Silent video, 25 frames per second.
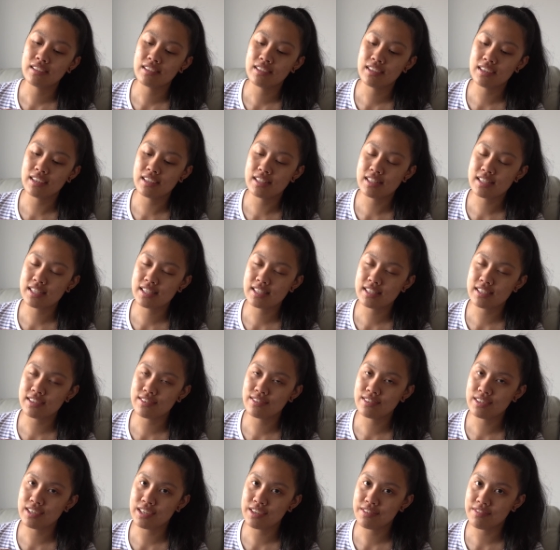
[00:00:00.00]
It's a
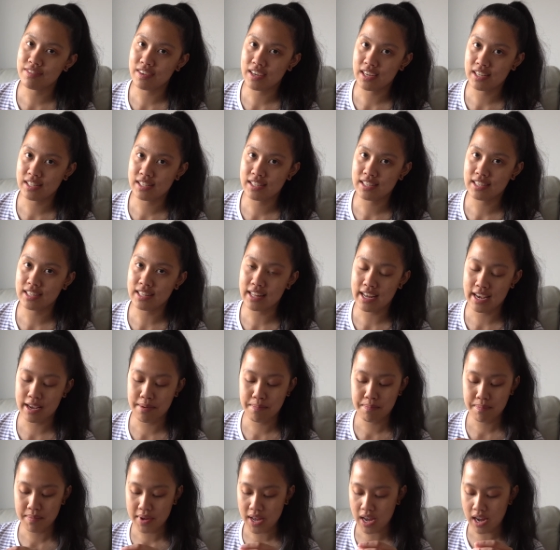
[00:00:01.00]
really fancy
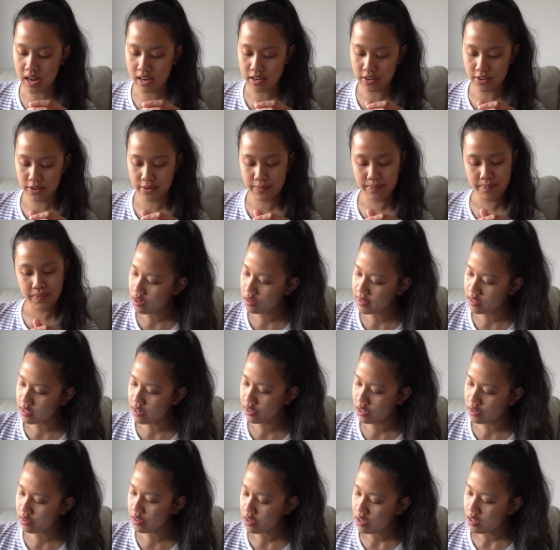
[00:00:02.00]
name, I know. Oh, this
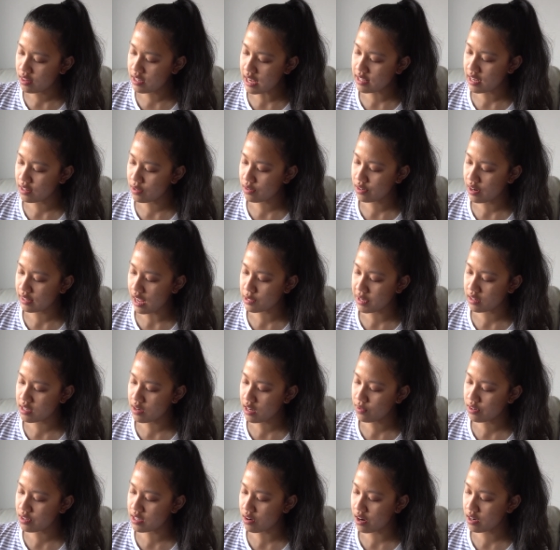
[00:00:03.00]
sounds like no correct aspect, so
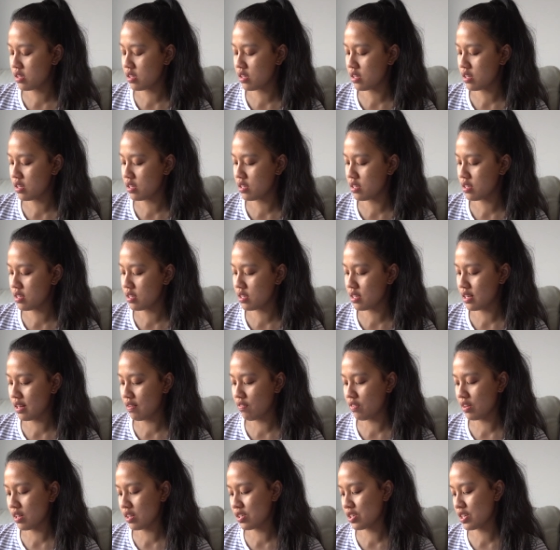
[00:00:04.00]
anyone does right. Is this
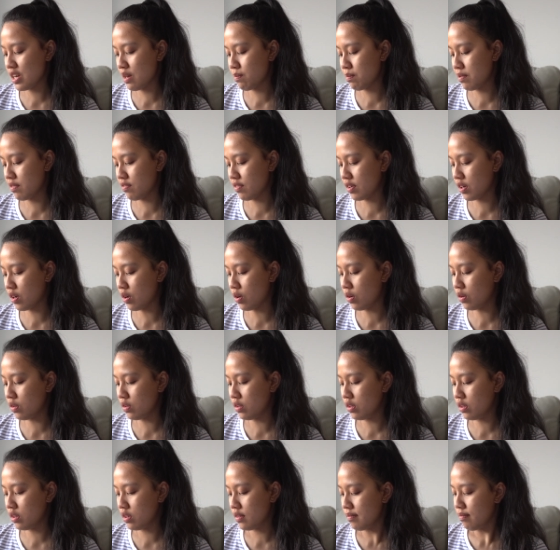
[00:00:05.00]
even the shape of a
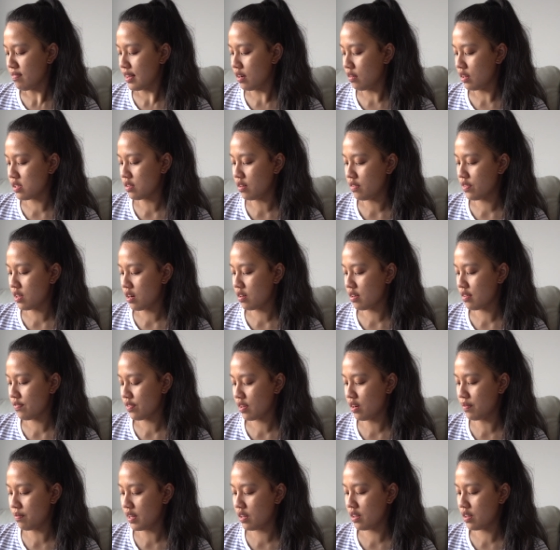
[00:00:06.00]
goal? No, it's not. Come
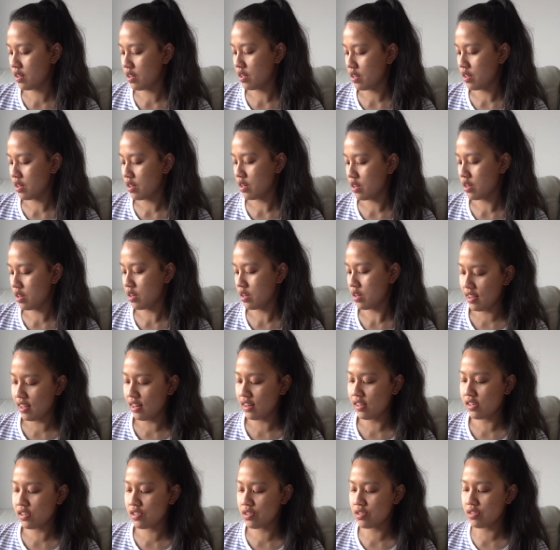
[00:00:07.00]
on in. I
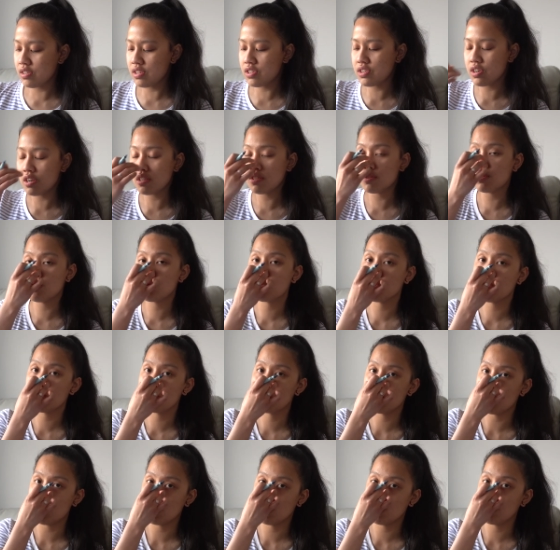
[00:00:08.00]
literally tried to draw a
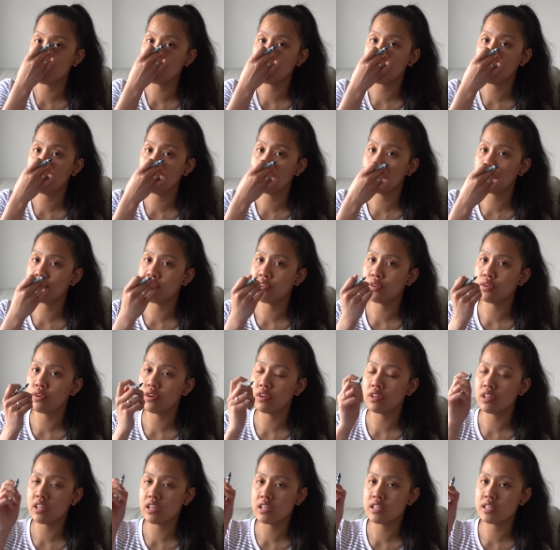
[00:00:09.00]
soccer ball and
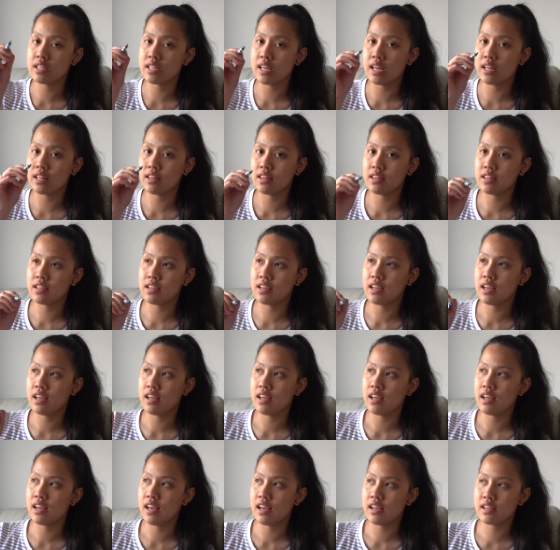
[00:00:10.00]
forgot that it's like the
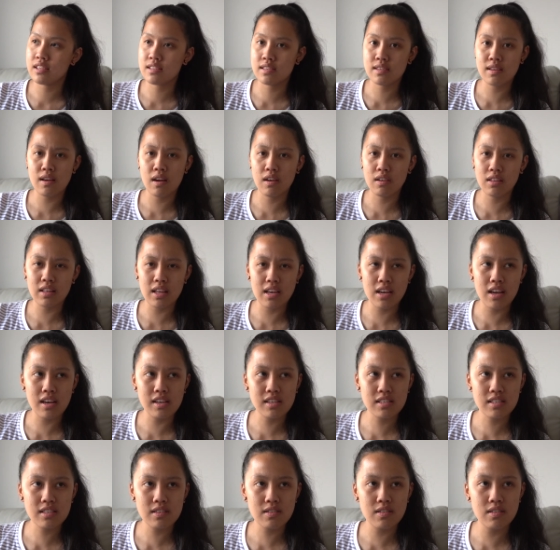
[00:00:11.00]
are they
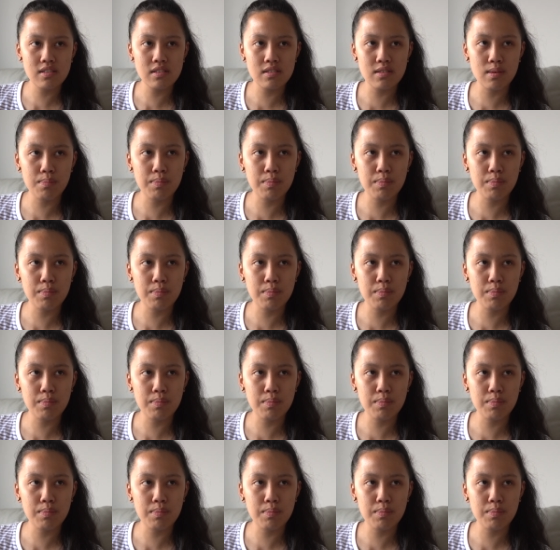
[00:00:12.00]
hexagons or